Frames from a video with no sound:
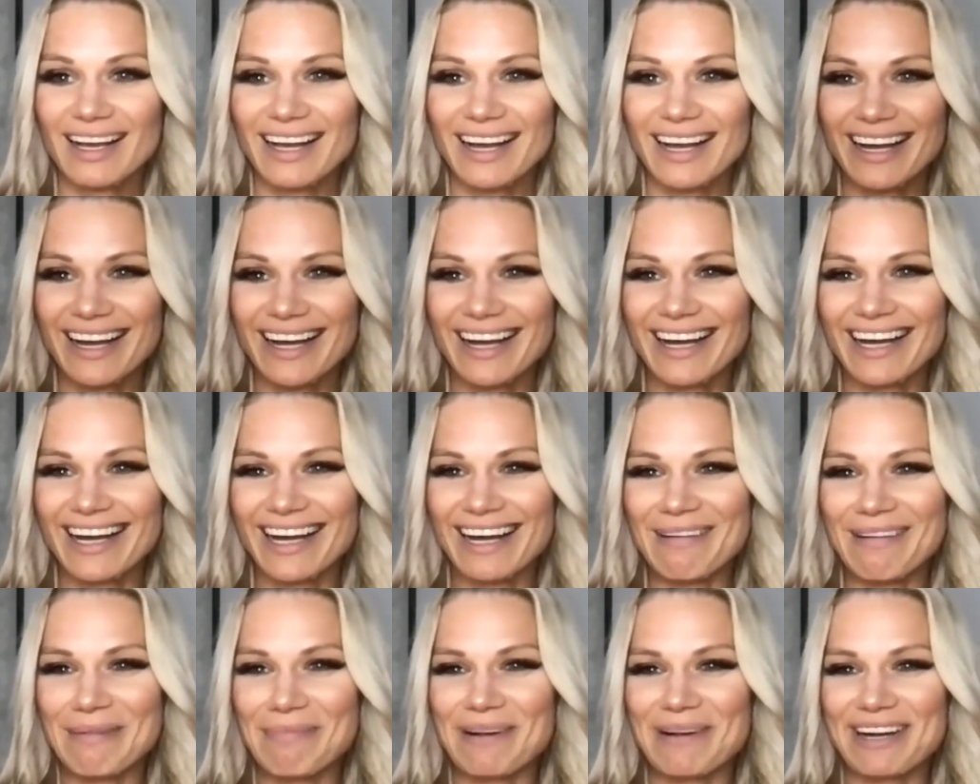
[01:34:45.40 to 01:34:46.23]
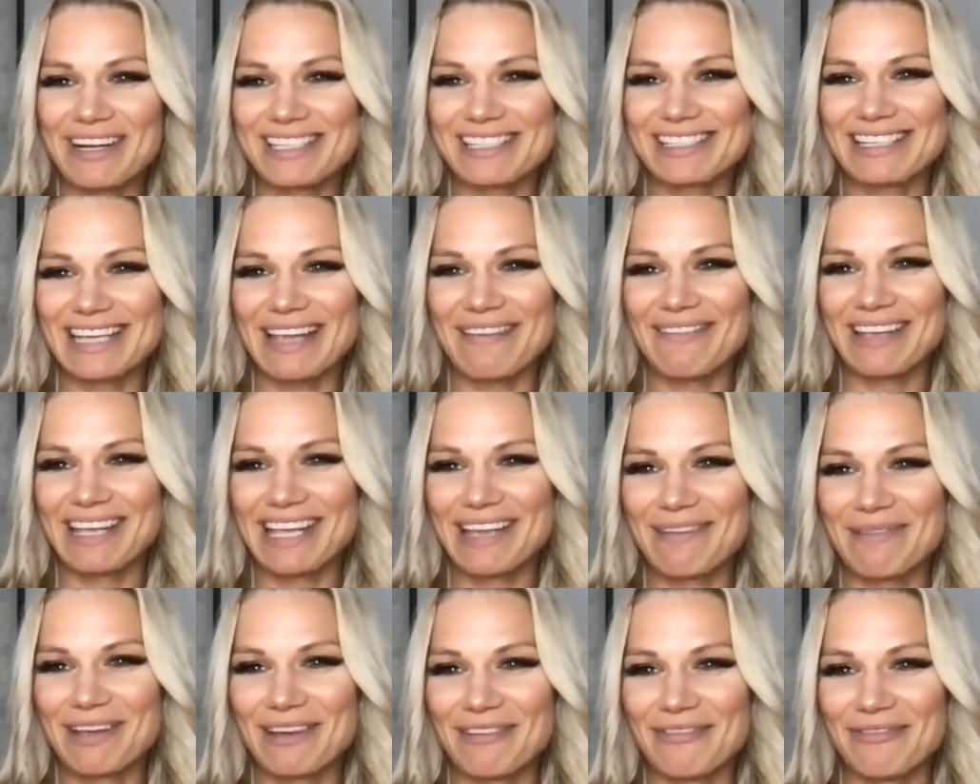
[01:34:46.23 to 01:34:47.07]
Oh, my partner just came and
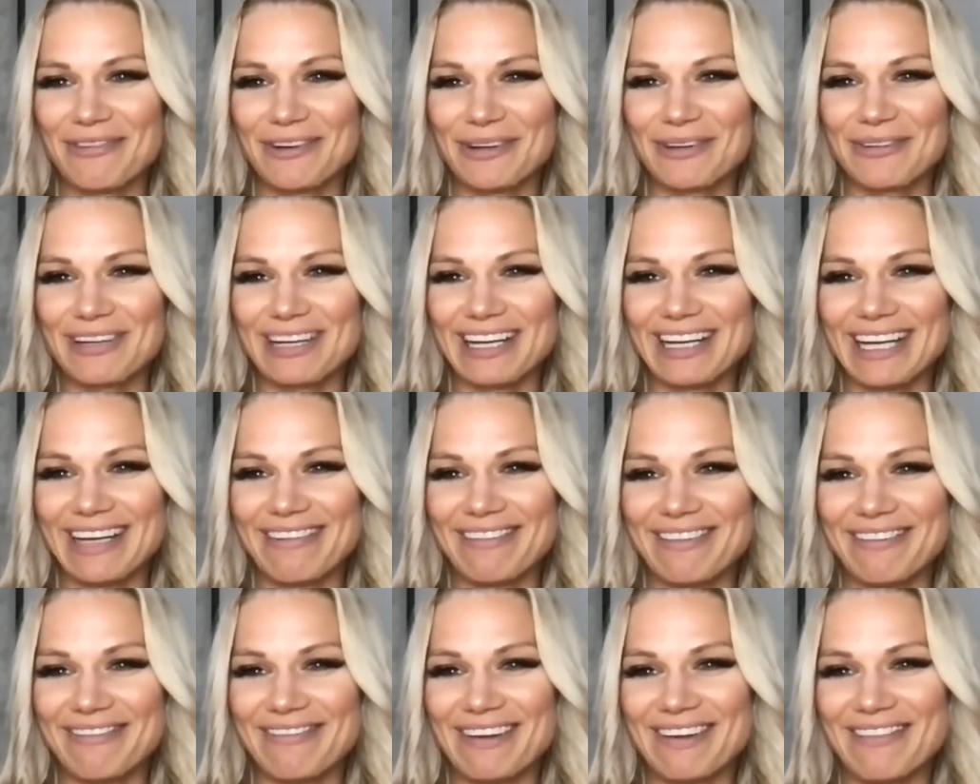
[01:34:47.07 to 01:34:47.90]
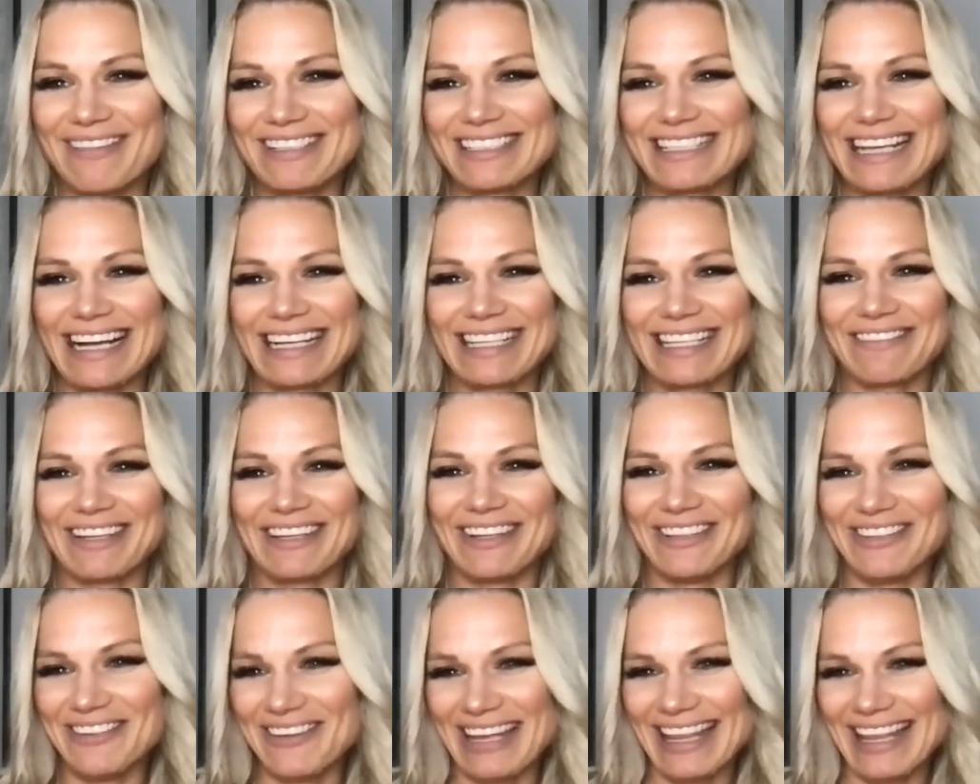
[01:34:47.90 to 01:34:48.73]
gave me a foot rub and feminines
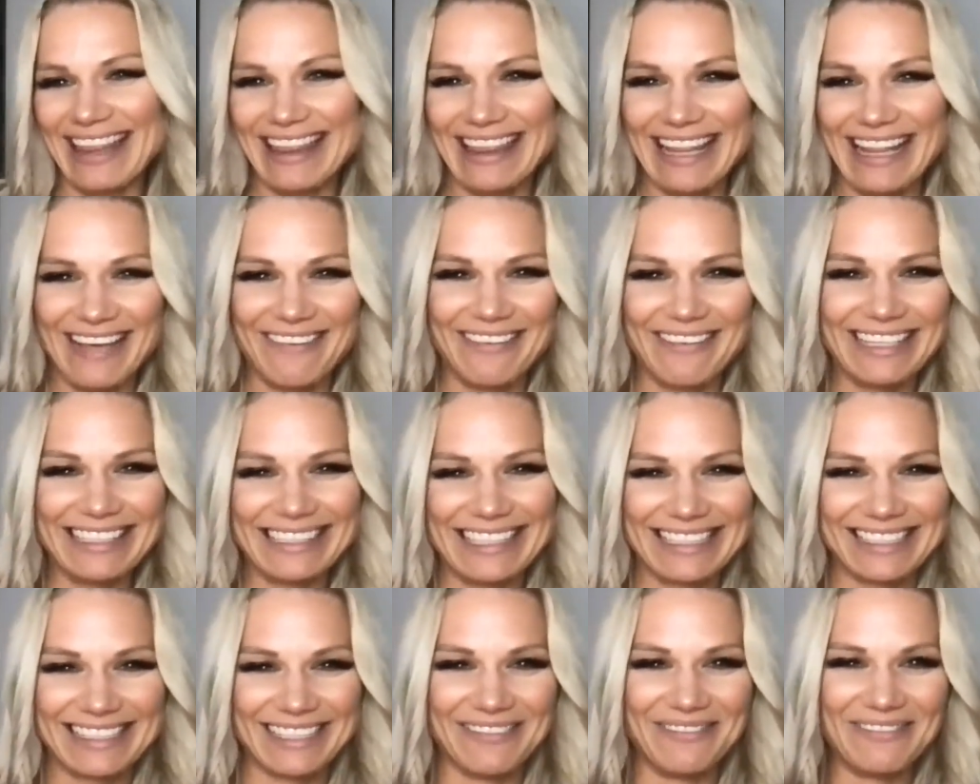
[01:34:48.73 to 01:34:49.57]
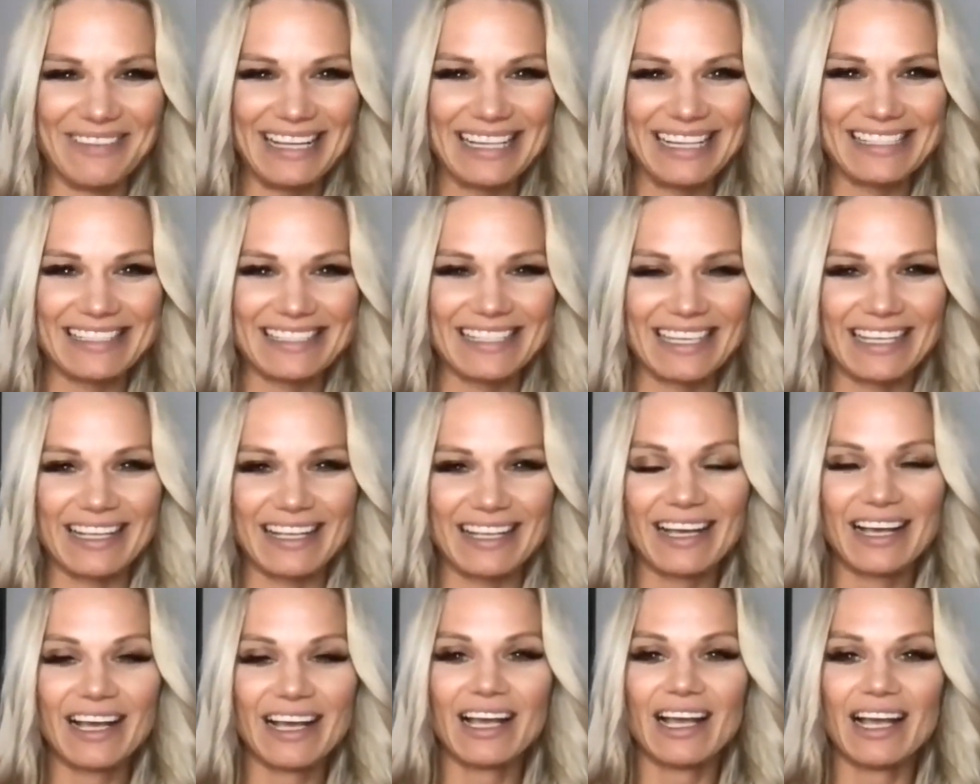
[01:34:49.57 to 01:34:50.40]
activated. Oh, I love it. That's amazing.